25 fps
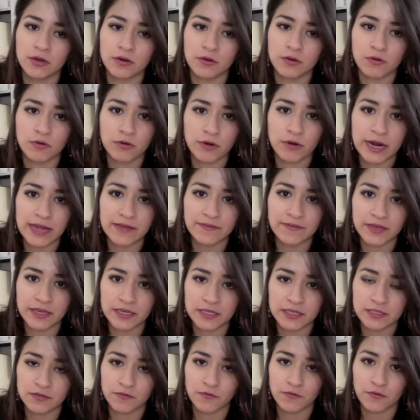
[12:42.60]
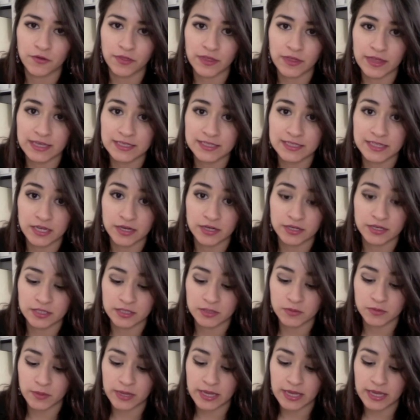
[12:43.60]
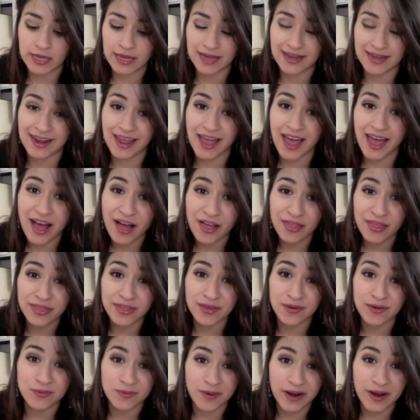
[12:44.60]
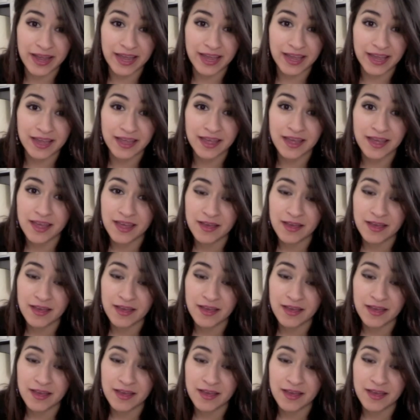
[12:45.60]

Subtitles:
cravings for things that are sweet in a healthy way,